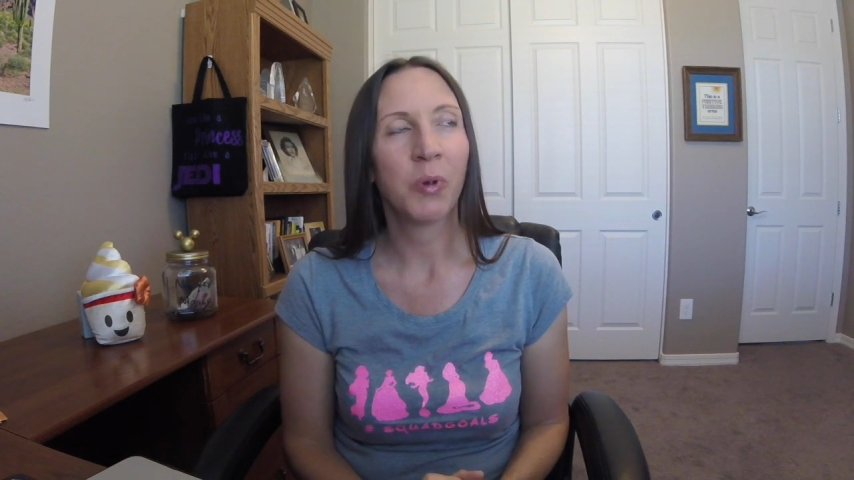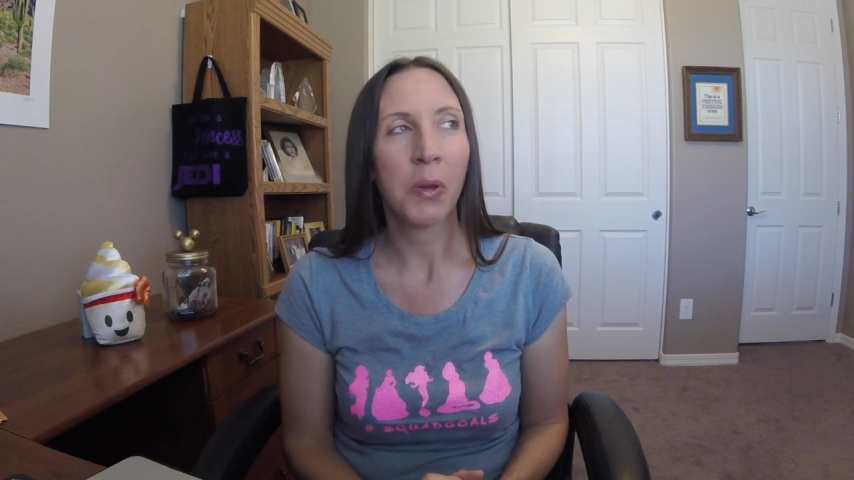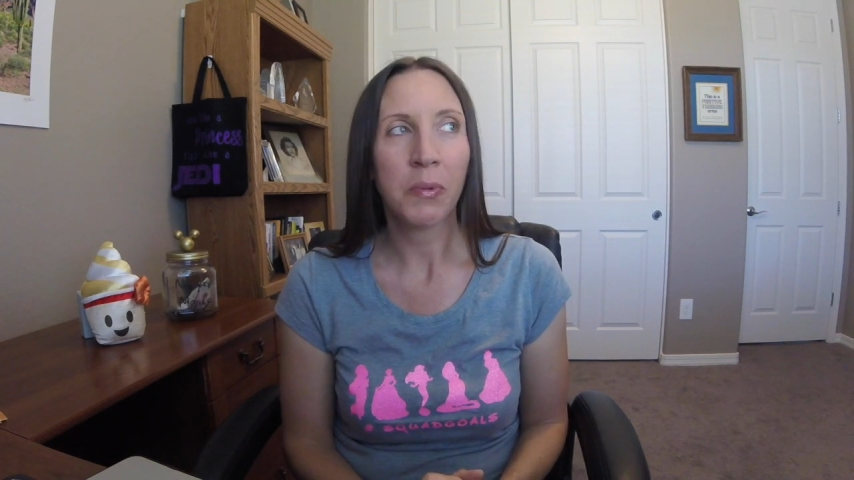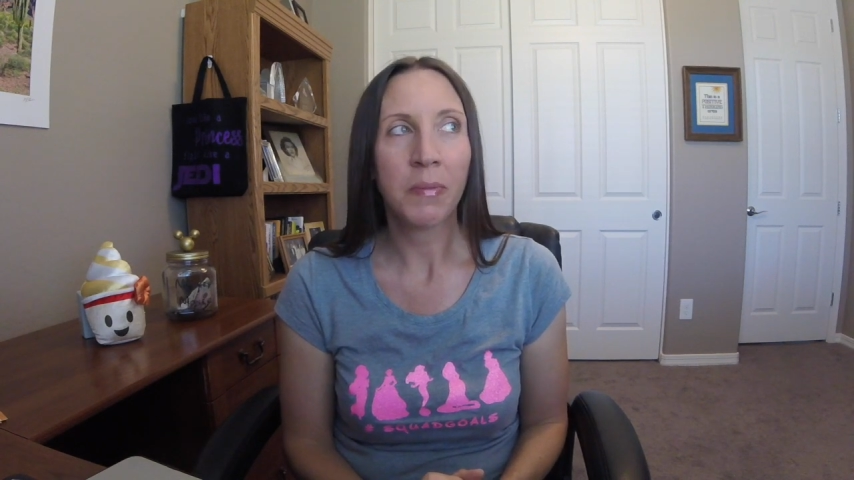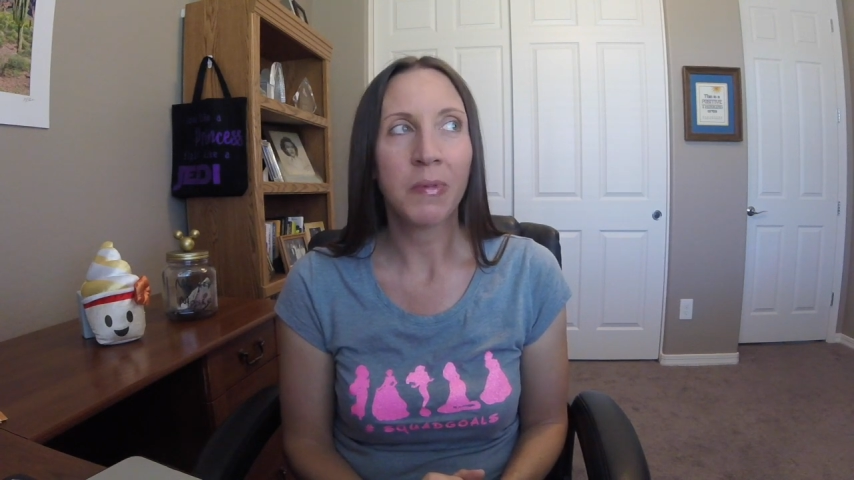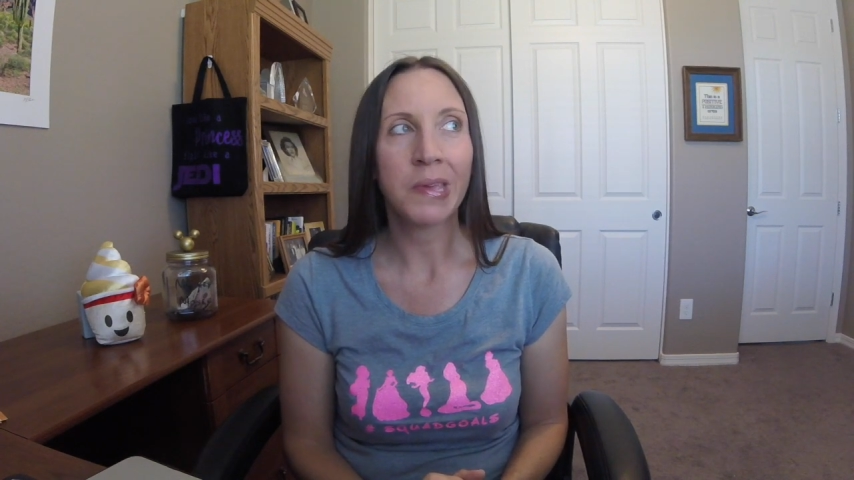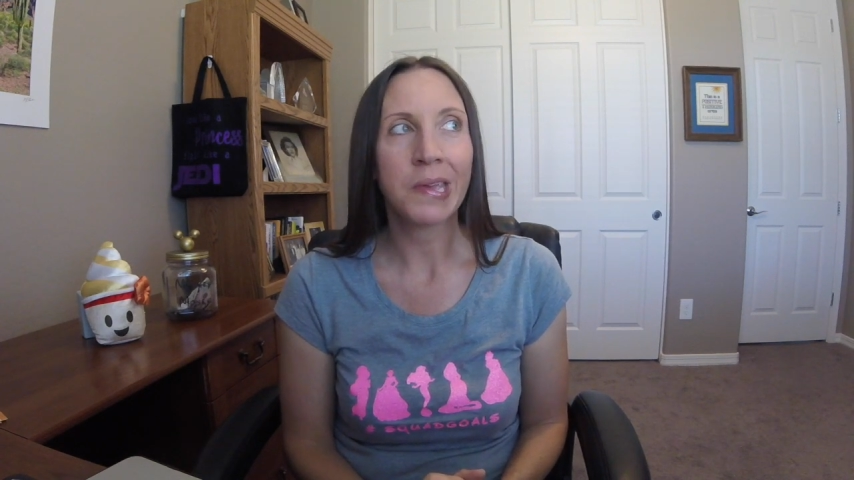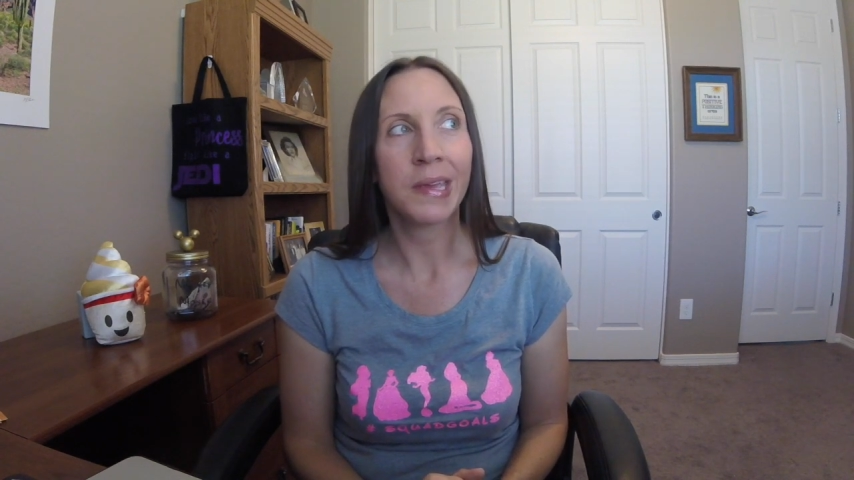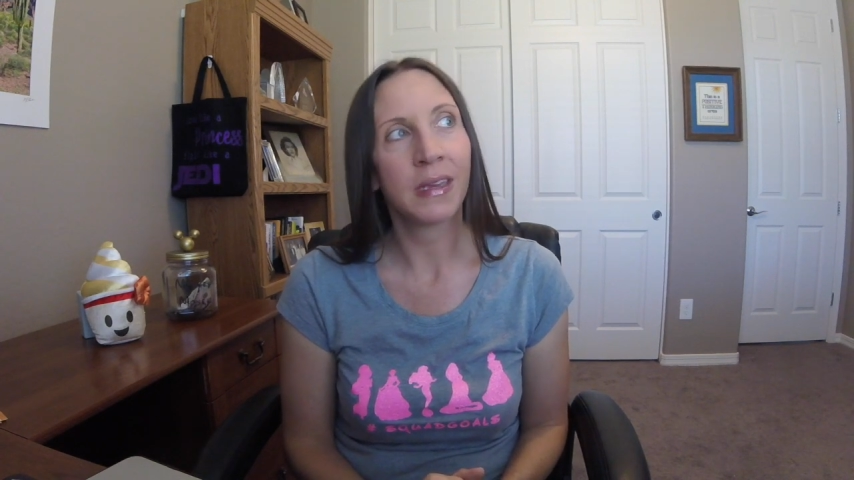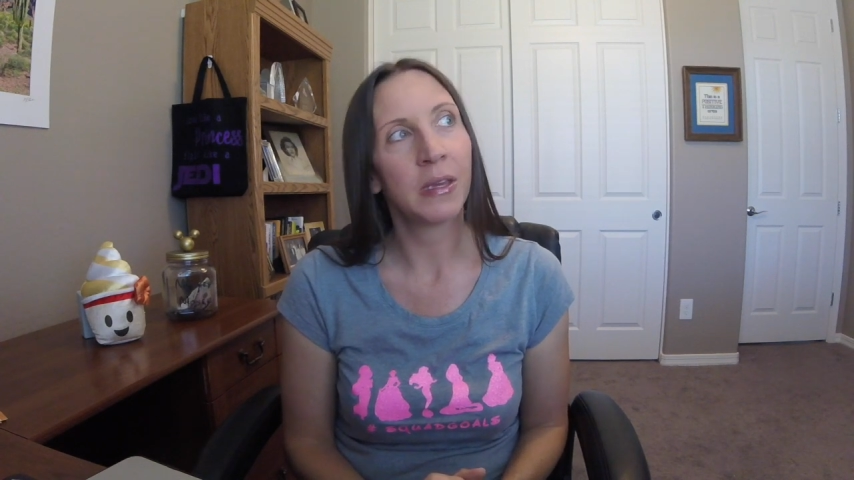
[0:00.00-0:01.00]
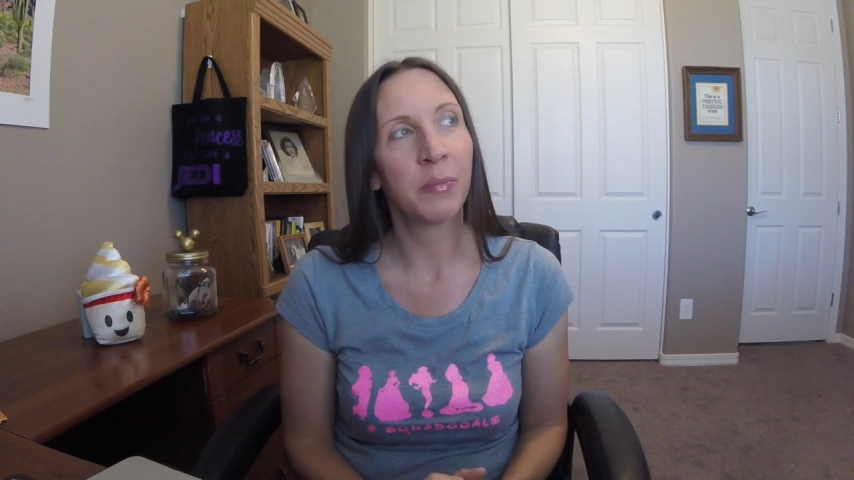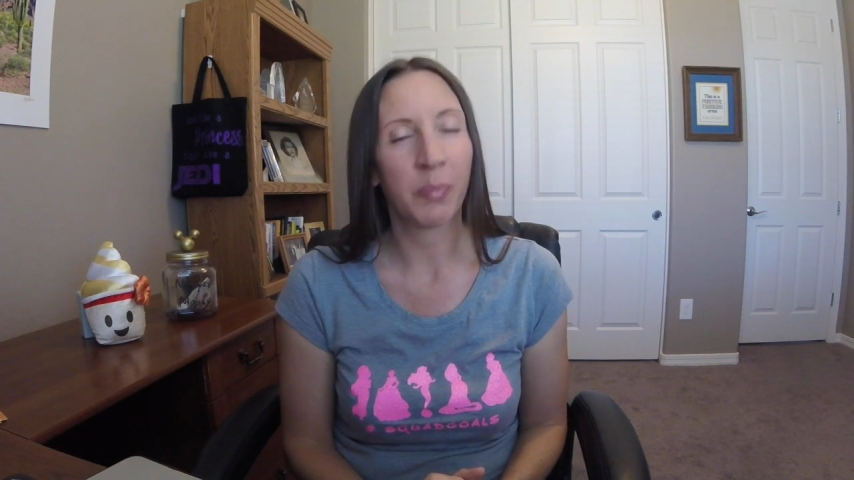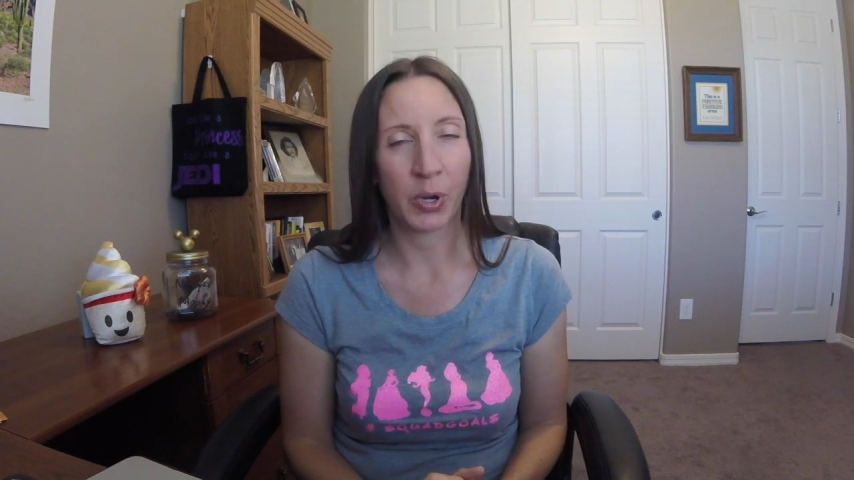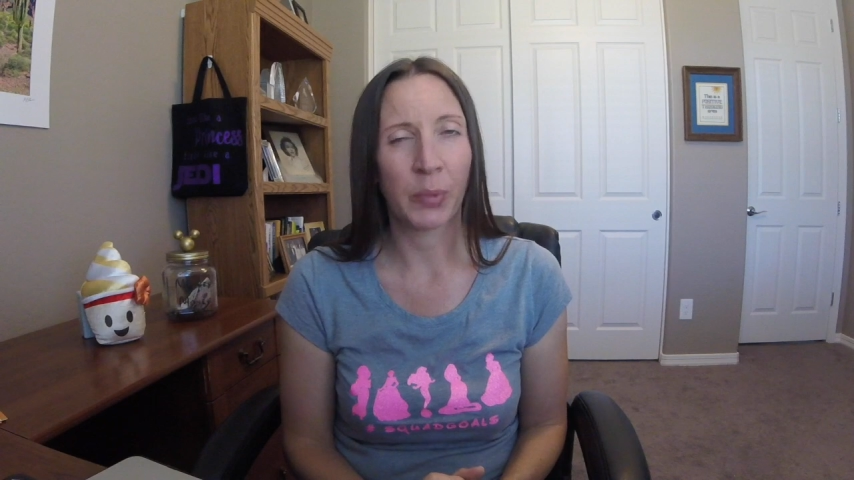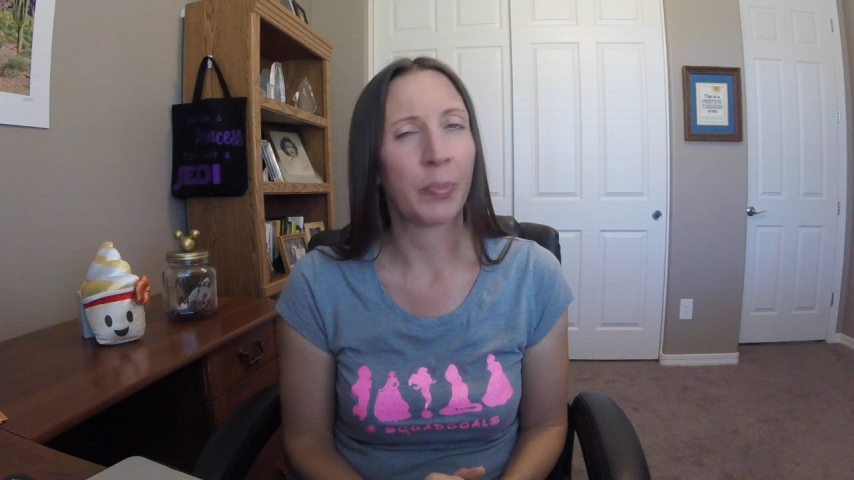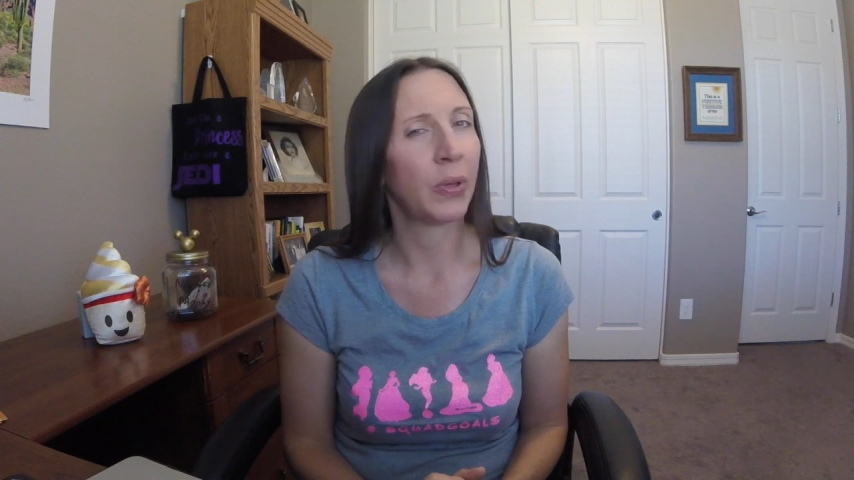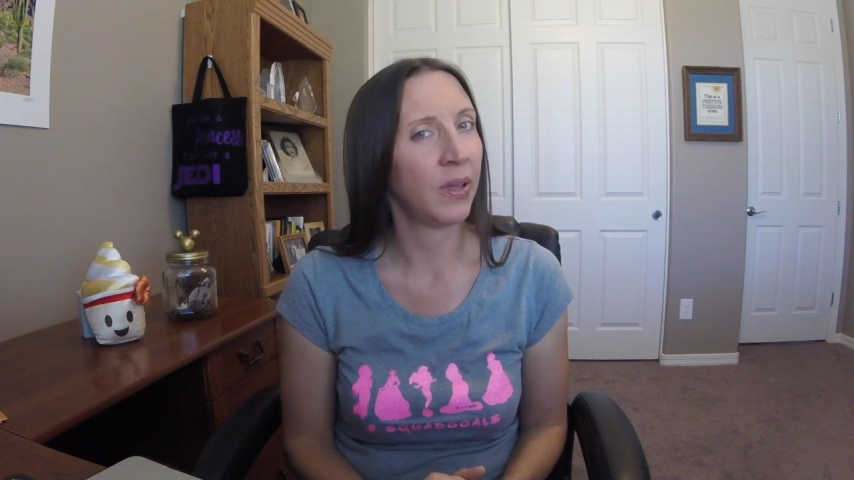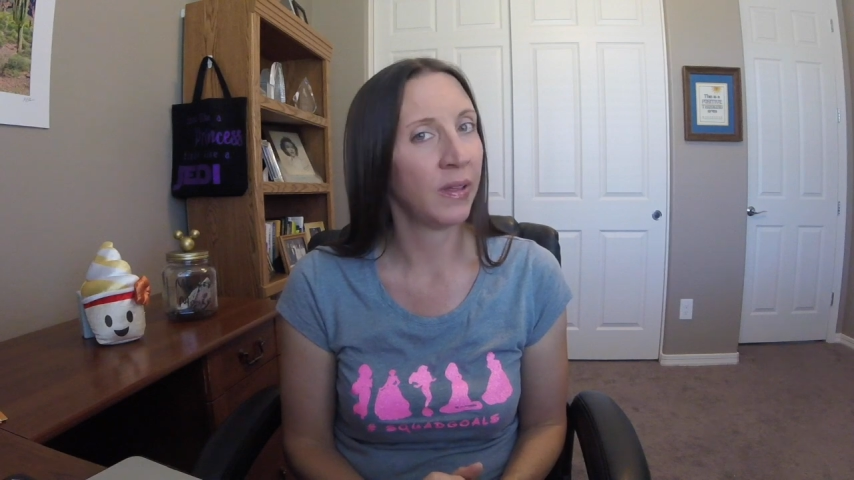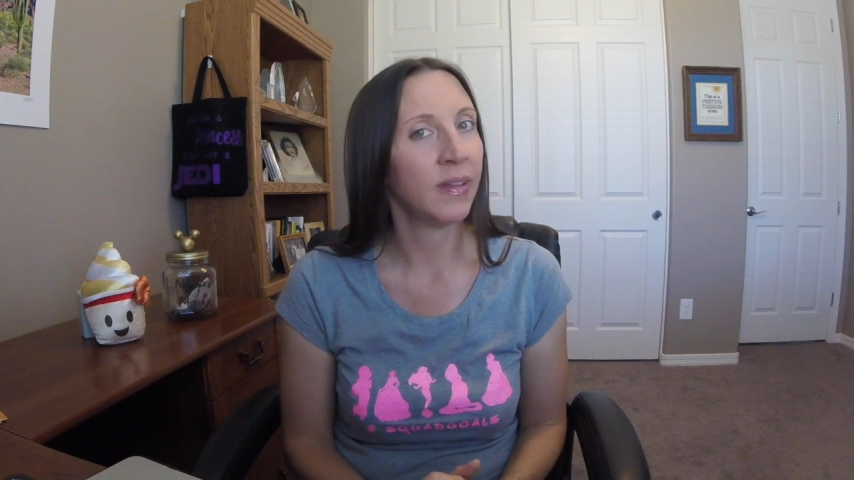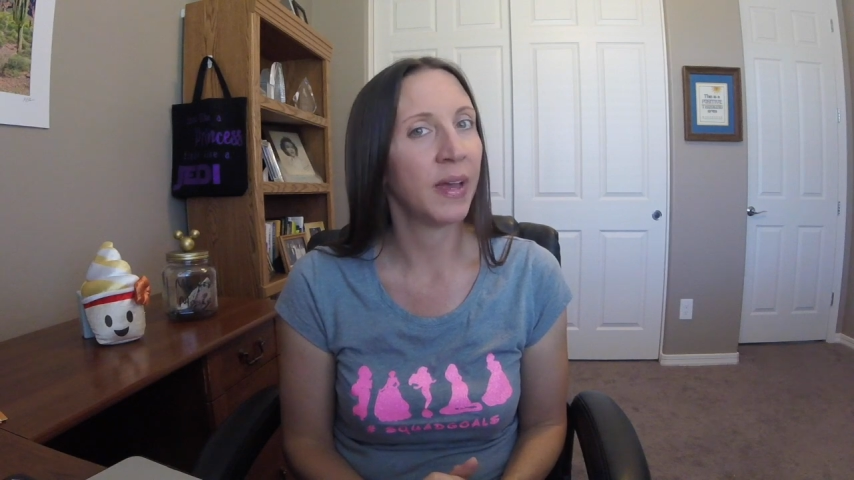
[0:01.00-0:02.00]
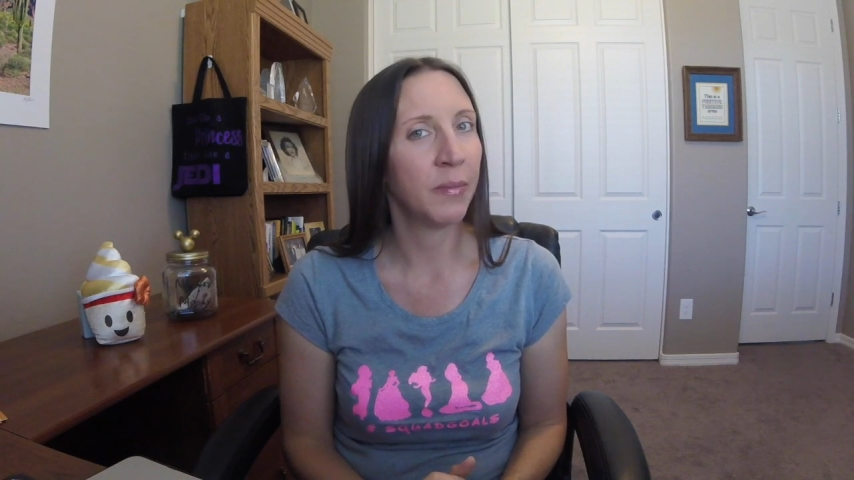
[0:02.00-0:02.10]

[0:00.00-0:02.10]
probably purple.